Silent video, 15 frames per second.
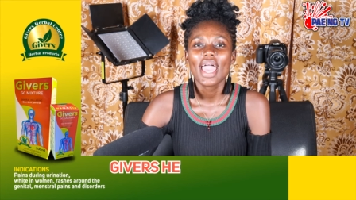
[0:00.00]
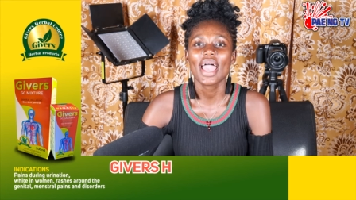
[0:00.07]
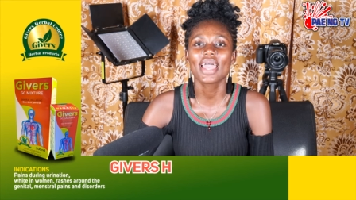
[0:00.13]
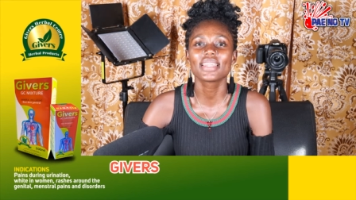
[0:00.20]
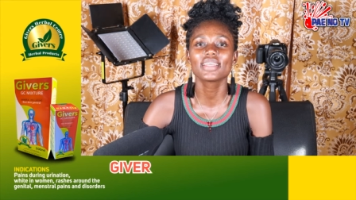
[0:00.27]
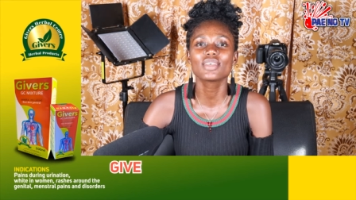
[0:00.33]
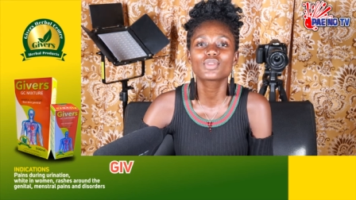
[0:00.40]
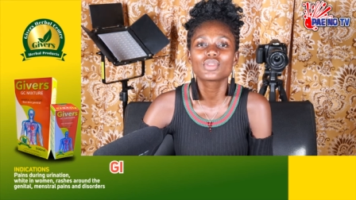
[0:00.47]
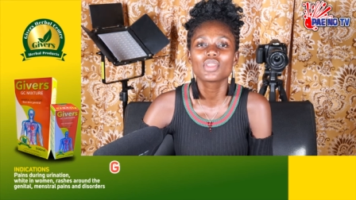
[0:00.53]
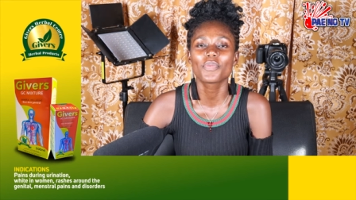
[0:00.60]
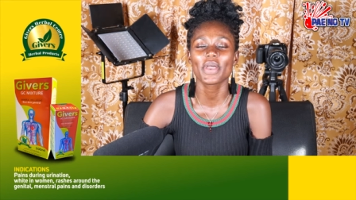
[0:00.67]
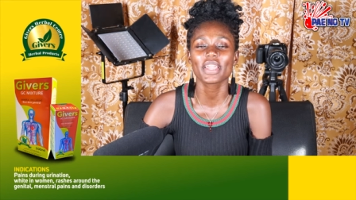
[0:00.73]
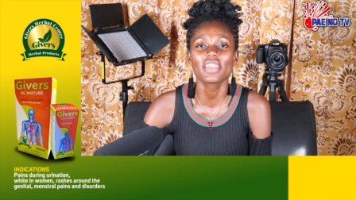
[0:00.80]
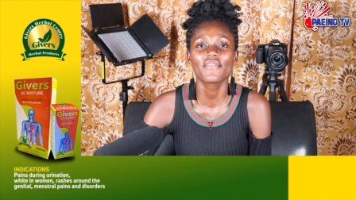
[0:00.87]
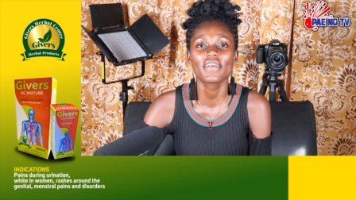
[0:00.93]
And then to the
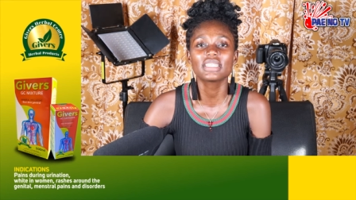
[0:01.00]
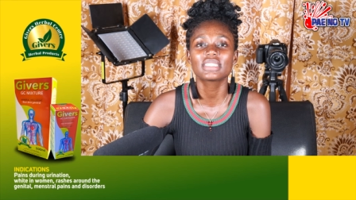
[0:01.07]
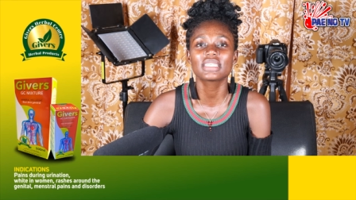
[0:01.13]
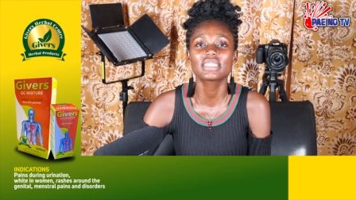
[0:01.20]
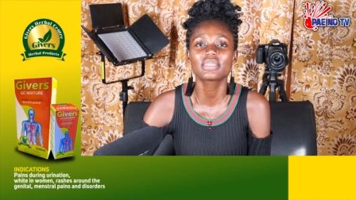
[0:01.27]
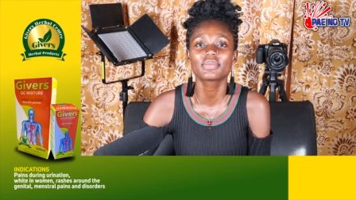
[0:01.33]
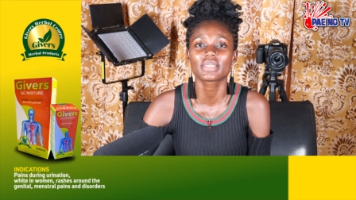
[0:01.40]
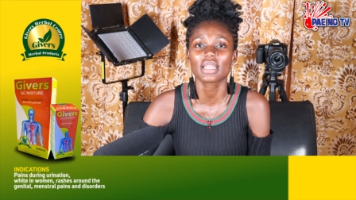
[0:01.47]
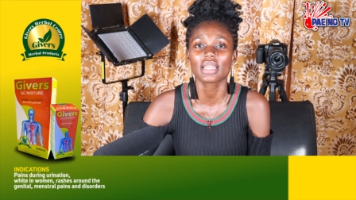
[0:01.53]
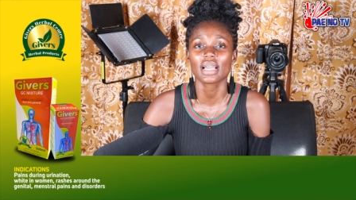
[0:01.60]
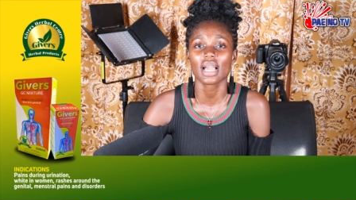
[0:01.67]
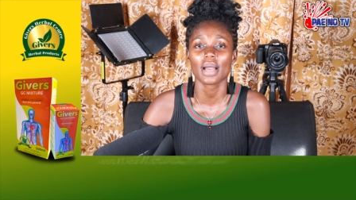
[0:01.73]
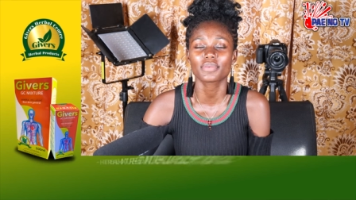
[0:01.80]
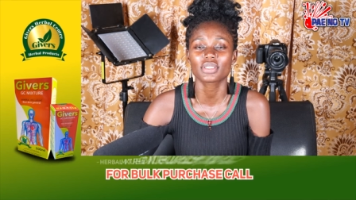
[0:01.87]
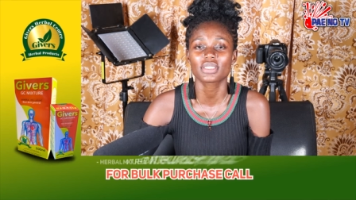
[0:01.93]
pay, give us these things and
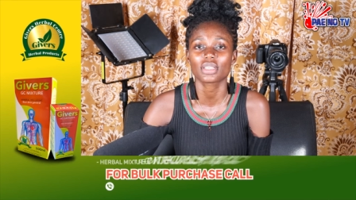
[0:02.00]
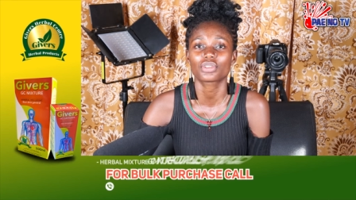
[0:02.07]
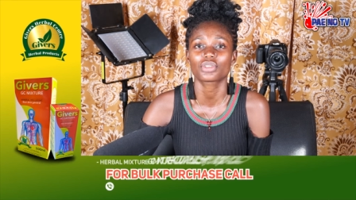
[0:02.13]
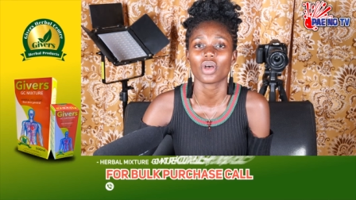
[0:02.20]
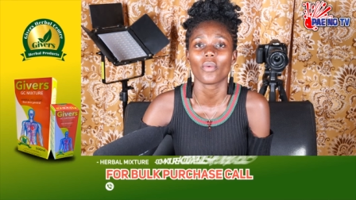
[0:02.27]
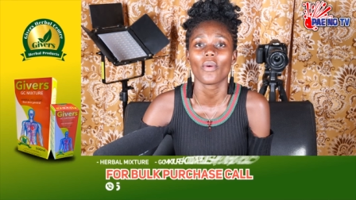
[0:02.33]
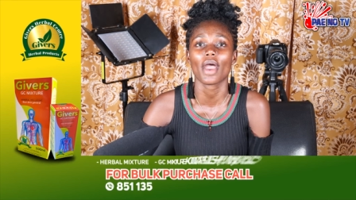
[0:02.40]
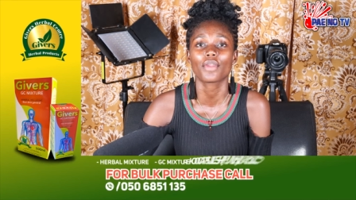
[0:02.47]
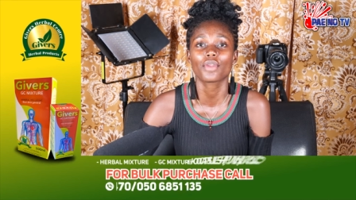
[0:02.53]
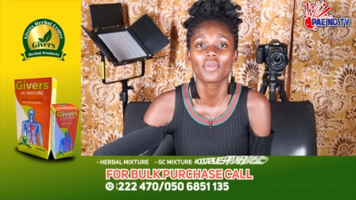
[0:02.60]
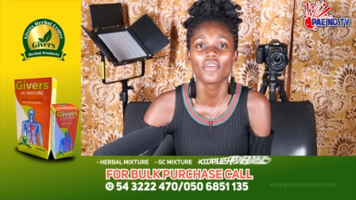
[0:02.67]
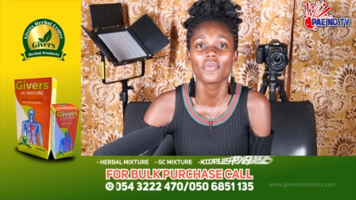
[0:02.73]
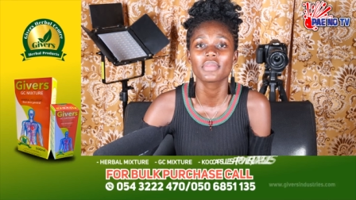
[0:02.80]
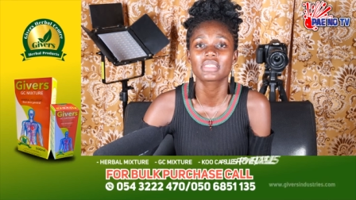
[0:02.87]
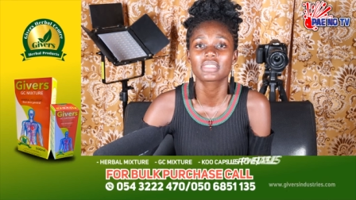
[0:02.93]
the capsules that you are fine, and
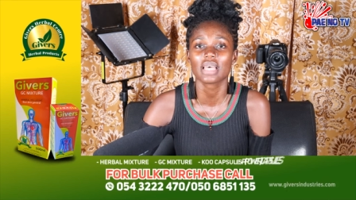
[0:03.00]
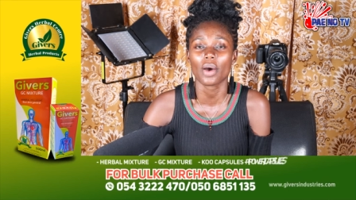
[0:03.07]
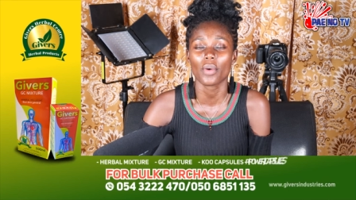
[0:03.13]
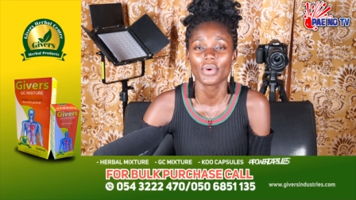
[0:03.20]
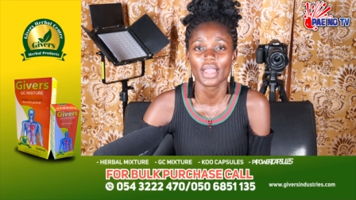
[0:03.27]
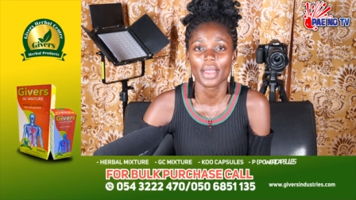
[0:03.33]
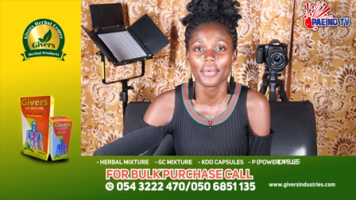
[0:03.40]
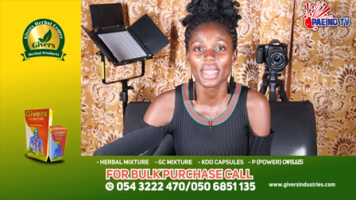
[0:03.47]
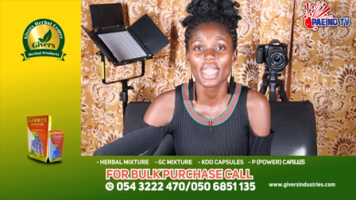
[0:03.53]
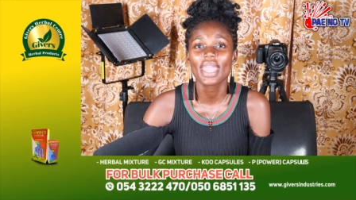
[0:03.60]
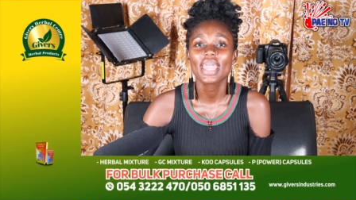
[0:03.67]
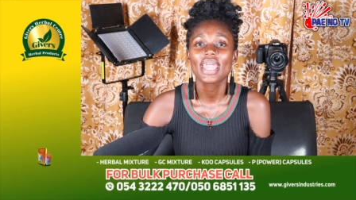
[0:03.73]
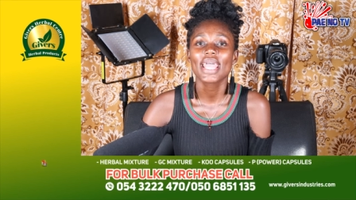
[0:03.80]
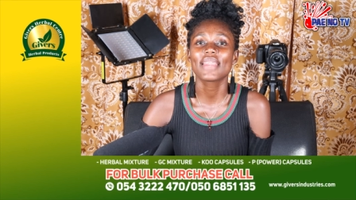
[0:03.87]
maybe somewhere away.